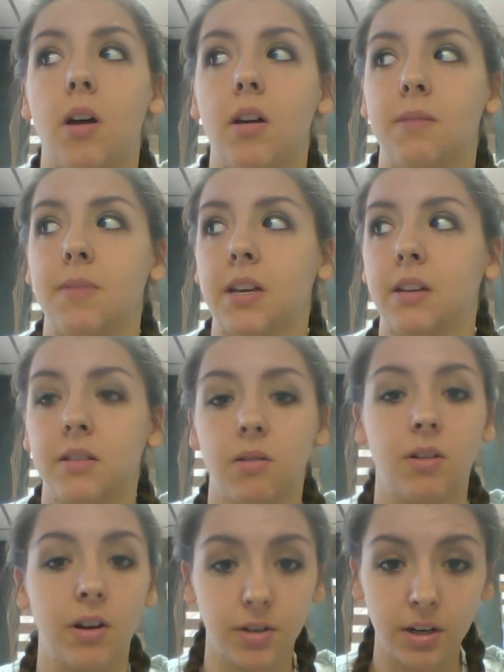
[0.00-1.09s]
And I'm like, so
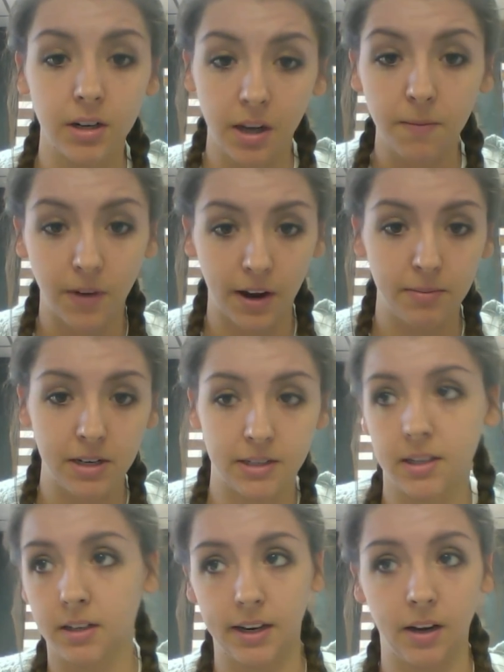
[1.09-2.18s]
they're going to come find me
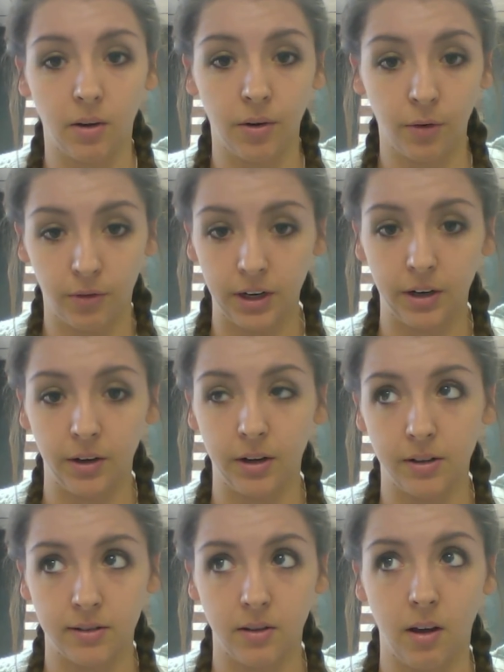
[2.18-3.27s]
sitting down over here in this
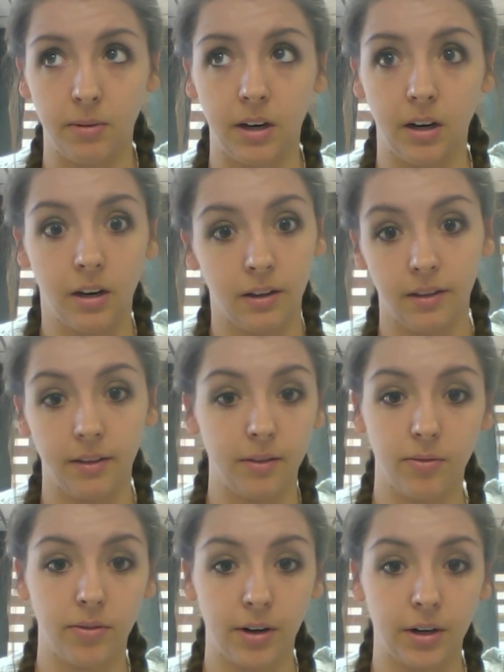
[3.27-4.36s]
lobby, and
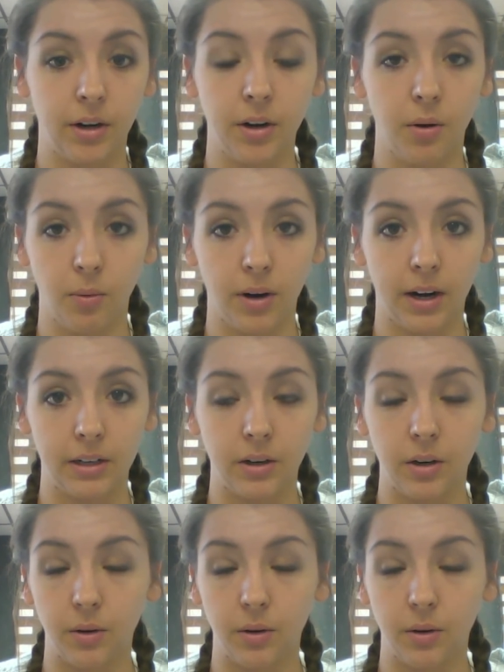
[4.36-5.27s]
they're going to know what I need to do.